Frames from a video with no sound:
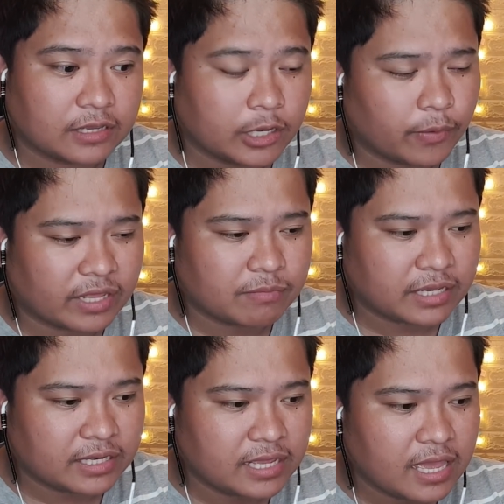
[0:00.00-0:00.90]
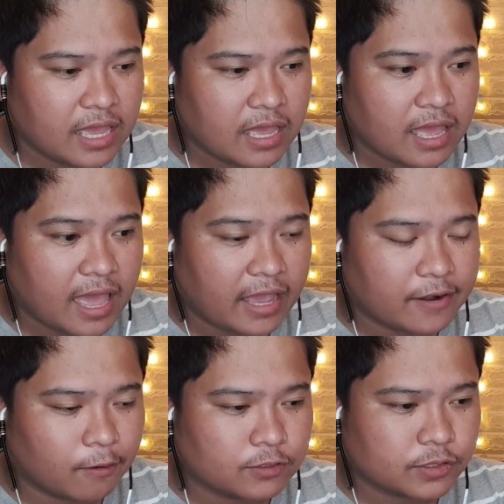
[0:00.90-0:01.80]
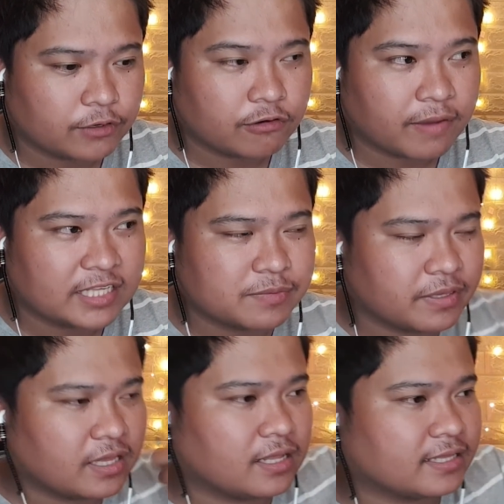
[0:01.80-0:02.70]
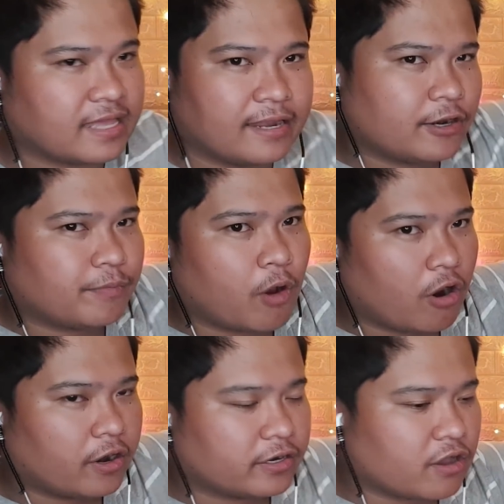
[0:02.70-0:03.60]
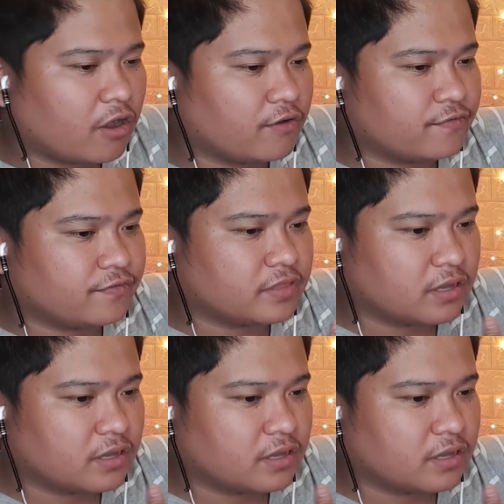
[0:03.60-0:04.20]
You know what I mean? And also, it reminds me that like the inner part of